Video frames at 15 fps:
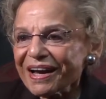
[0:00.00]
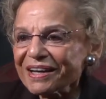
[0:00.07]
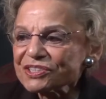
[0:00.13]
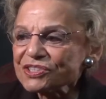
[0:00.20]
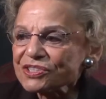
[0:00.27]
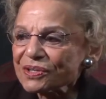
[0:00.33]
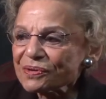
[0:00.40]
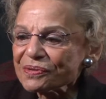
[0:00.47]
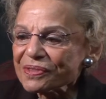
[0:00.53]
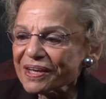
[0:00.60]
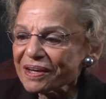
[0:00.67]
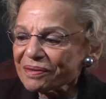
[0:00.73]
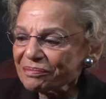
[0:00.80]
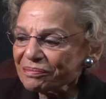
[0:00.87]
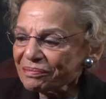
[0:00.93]
and show
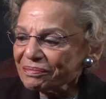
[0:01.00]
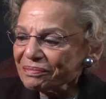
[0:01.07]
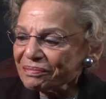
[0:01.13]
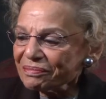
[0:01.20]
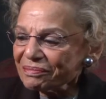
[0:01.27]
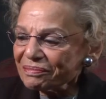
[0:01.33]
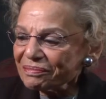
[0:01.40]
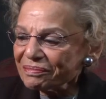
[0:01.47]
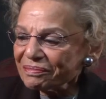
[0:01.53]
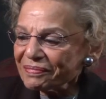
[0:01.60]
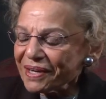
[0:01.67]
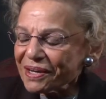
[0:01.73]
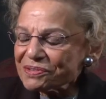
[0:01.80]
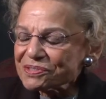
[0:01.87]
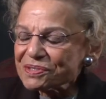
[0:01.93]
them
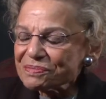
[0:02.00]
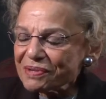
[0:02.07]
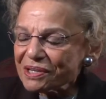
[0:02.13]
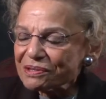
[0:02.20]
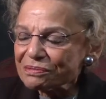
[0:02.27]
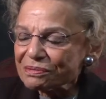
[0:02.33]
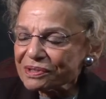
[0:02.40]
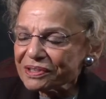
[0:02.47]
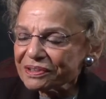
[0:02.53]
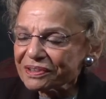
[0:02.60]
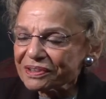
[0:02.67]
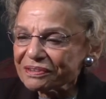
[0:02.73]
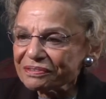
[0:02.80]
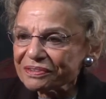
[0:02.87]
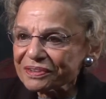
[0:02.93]
how to make
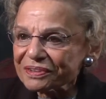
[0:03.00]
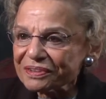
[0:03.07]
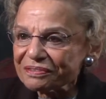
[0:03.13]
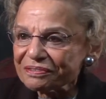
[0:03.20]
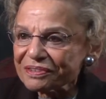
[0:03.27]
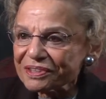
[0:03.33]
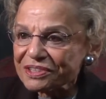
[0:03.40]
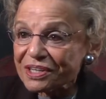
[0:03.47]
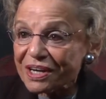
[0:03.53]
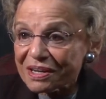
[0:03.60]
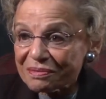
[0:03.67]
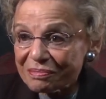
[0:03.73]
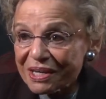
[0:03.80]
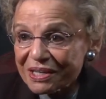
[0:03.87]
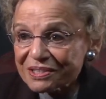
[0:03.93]
real gefilte fish.
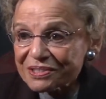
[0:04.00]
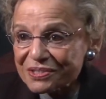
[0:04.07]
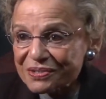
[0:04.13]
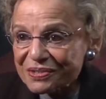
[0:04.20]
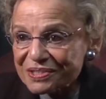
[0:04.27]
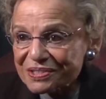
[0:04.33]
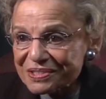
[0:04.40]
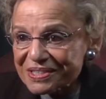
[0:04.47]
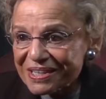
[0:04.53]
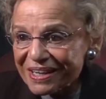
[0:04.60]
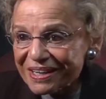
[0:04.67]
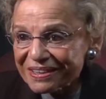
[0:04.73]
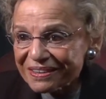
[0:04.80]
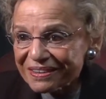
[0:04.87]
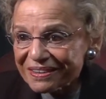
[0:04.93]
I make it to this
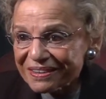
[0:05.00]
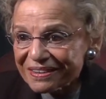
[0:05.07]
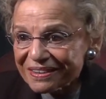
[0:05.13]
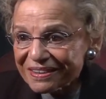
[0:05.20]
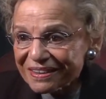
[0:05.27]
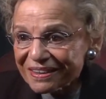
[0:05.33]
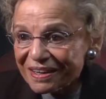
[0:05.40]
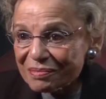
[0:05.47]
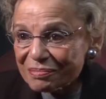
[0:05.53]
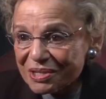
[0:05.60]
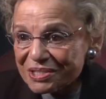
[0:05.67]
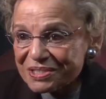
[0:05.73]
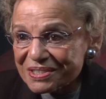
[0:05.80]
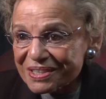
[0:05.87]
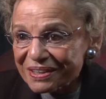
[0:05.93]
day. I
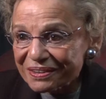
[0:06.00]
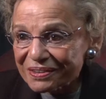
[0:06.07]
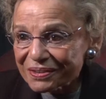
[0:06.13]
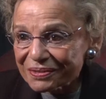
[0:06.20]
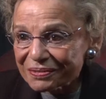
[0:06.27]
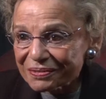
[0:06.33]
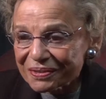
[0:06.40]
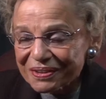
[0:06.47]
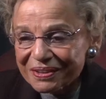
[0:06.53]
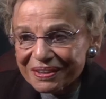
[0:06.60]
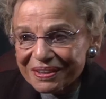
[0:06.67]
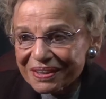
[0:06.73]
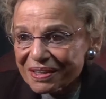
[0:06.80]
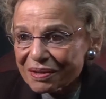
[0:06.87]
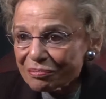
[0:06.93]
must tell you,
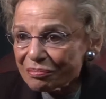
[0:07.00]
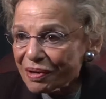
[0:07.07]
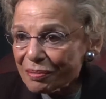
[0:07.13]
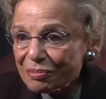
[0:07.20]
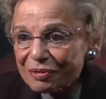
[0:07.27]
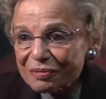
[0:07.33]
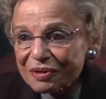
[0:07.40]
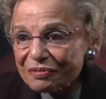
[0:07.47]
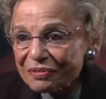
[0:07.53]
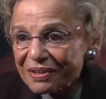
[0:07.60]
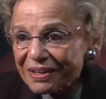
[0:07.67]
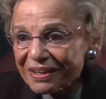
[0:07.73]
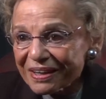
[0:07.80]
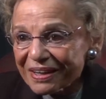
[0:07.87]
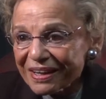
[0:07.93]
Baba
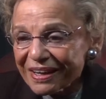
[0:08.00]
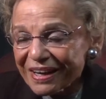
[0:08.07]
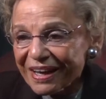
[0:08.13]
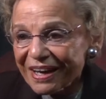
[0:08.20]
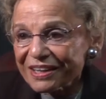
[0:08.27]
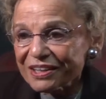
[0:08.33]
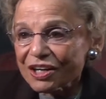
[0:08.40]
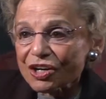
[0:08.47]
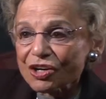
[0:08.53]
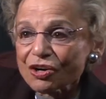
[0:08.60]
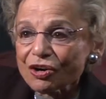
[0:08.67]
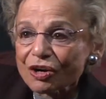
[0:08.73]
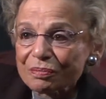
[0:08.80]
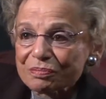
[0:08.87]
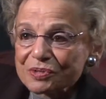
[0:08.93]
Rifka had a
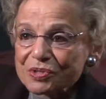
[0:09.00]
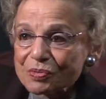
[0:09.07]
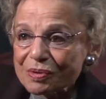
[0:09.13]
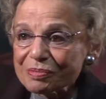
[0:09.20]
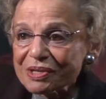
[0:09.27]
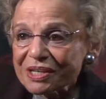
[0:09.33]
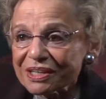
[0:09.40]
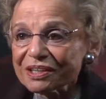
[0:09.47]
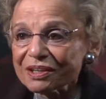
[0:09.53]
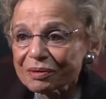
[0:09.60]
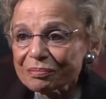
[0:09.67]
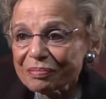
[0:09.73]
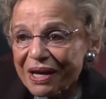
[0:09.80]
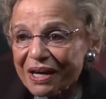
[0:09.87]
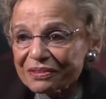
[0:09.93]
carp swimming in
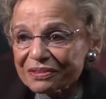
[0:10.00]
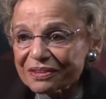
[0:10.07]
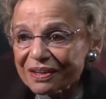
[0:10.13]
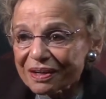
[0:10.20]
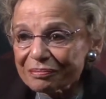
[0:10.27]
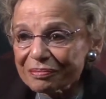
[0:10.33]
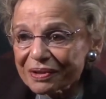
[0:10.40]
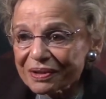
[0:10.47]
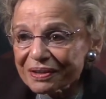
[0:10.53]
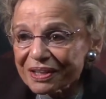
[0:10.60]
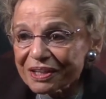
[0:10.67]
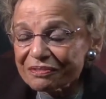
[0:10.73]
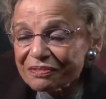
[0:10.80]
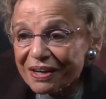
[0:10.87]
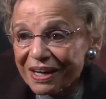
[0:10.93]
her bathtub.
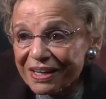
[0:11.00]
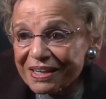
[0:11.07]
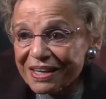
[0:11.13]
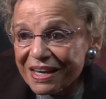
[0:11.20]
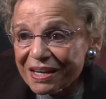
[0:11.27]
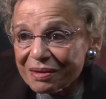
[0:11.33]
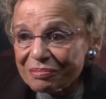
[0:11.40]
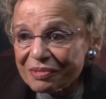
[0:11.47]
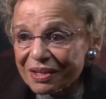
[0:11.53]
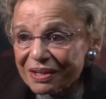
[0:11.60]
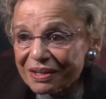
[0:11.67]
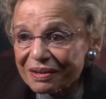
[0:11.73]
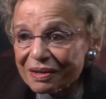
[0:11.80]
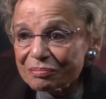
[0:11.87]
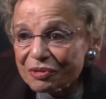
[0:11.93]
If I came
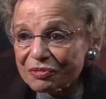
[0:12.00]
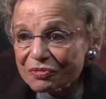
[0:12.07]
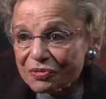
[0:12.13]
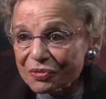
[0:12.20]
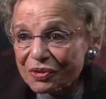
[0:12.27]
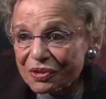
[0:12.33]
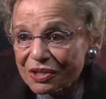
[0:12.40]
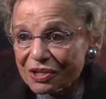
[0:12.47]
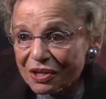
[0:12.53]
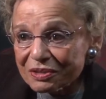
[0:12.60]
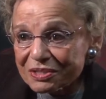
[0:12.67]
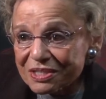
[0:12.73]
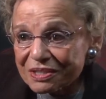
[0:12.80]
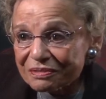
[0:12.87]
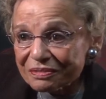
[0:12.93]
there before the
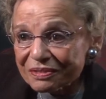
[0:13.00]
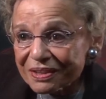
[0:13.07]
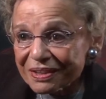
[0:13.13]
yuntif